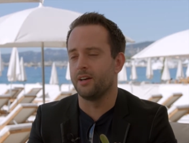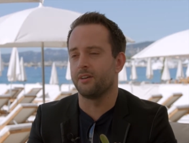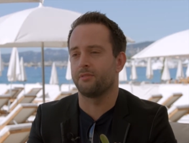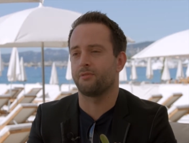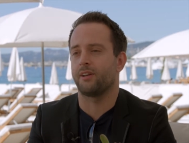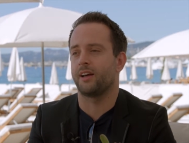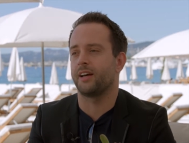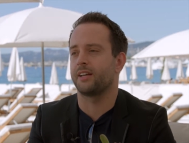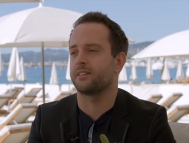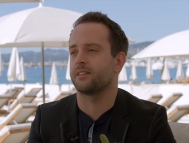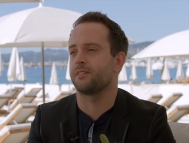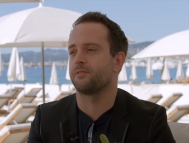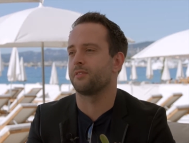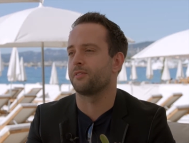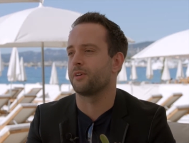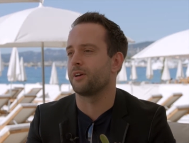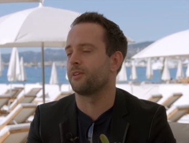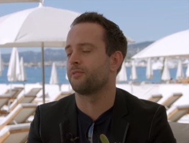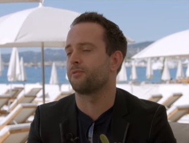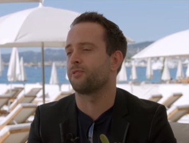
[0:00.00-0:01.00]
flight
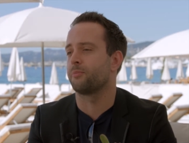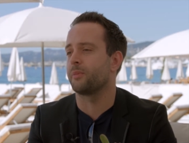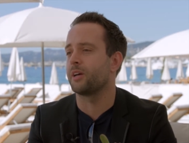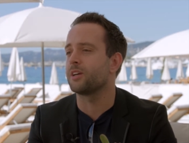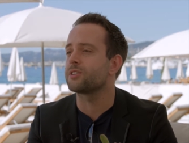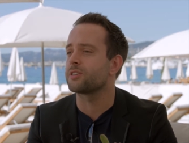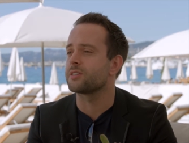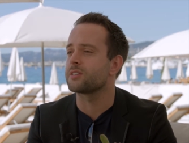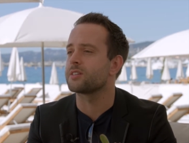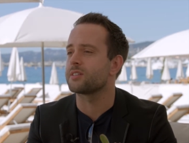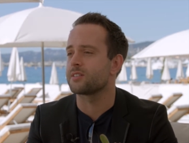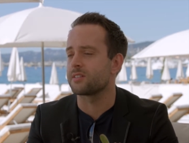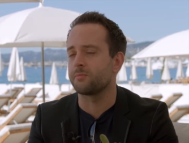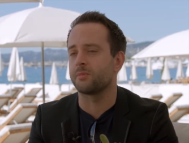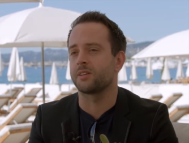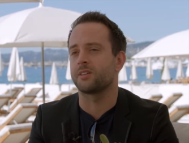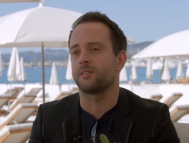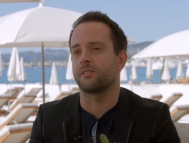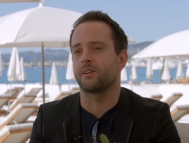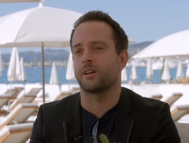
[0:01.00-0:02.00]
information system
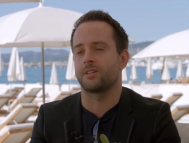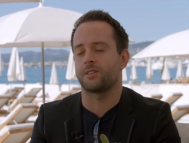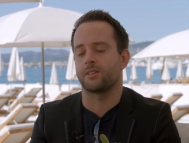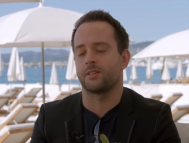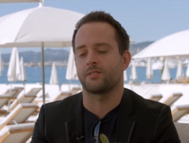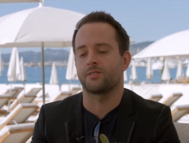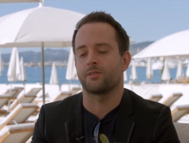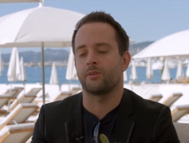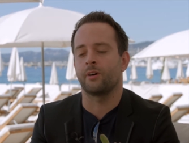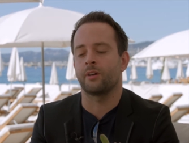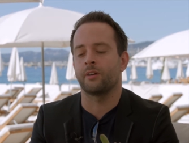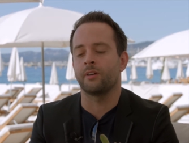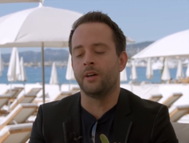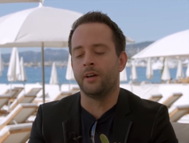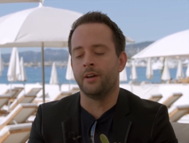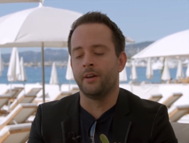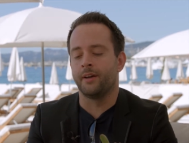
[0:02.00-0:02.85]
integration and so on.